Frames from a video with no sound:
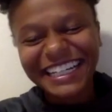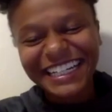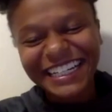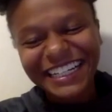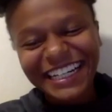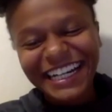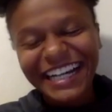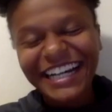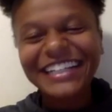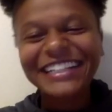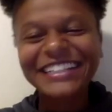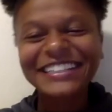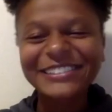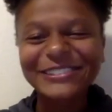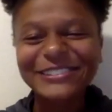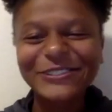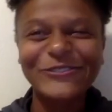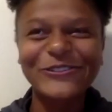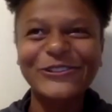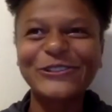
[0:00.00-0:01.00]
had a
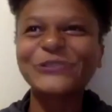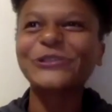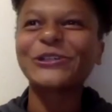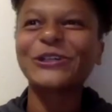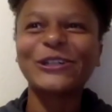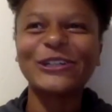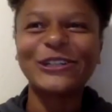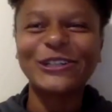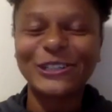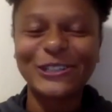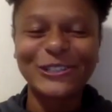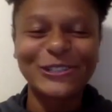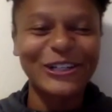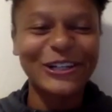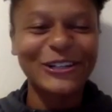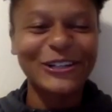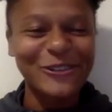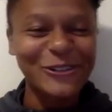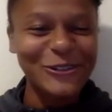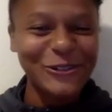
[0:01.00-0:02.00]
little phone call on our
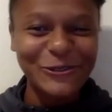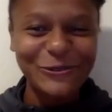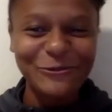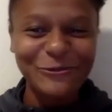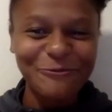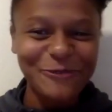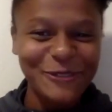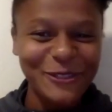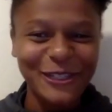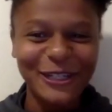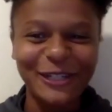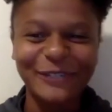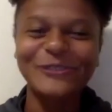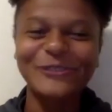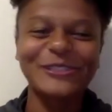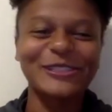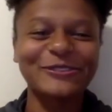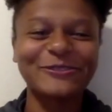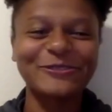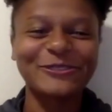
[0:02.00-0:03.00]
drive home, so that was
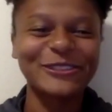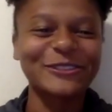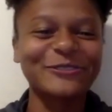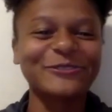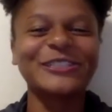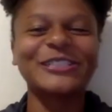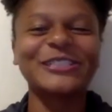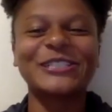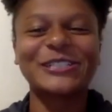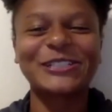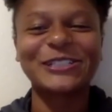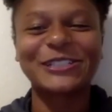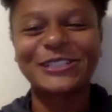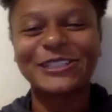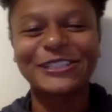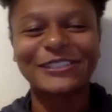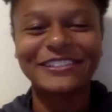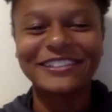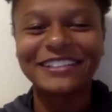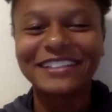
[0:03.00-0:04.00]
definitely
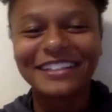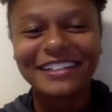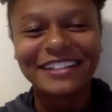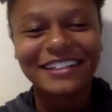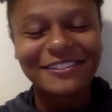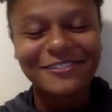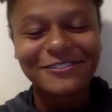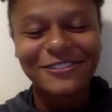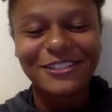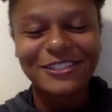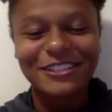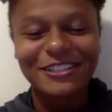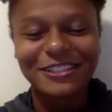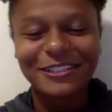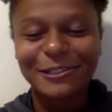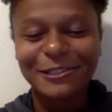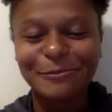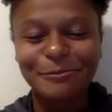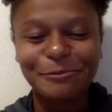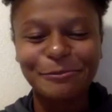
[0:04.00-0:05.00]
reassuring for
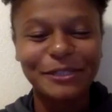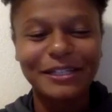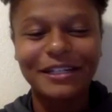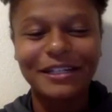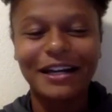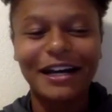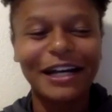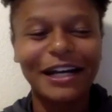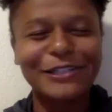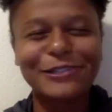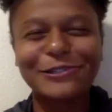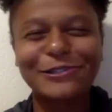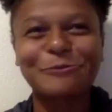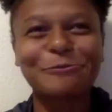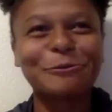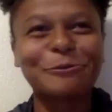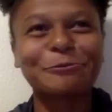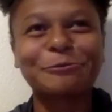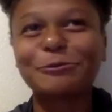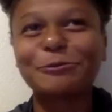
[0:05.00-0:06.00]
sure. But I just
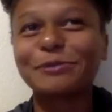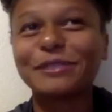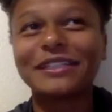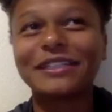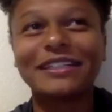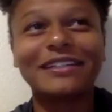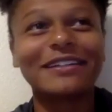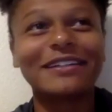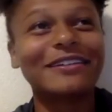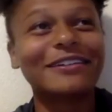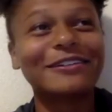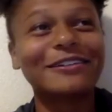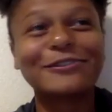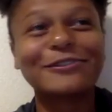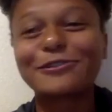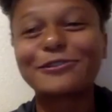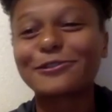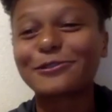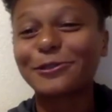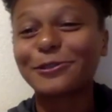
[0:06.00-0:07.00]
remember being
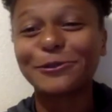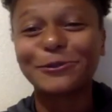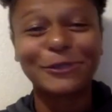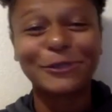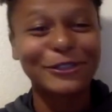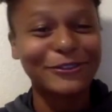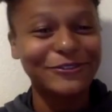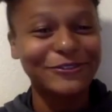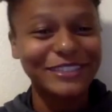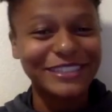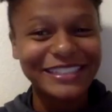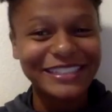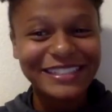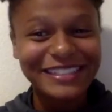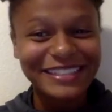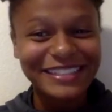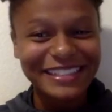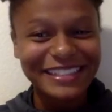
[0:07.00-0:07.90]
so nervous.